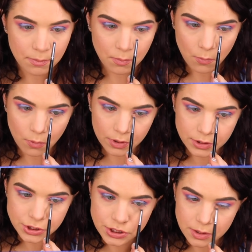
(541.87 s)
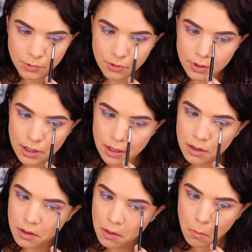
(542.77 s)
a more
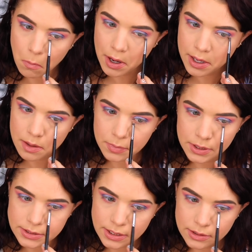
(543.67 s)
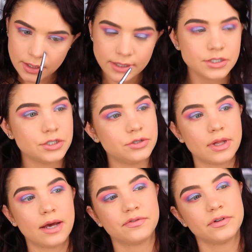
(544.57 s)
shimmery white because I like to do
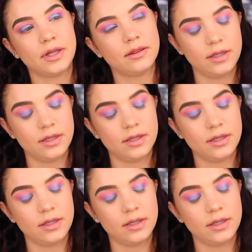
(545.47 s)
that for like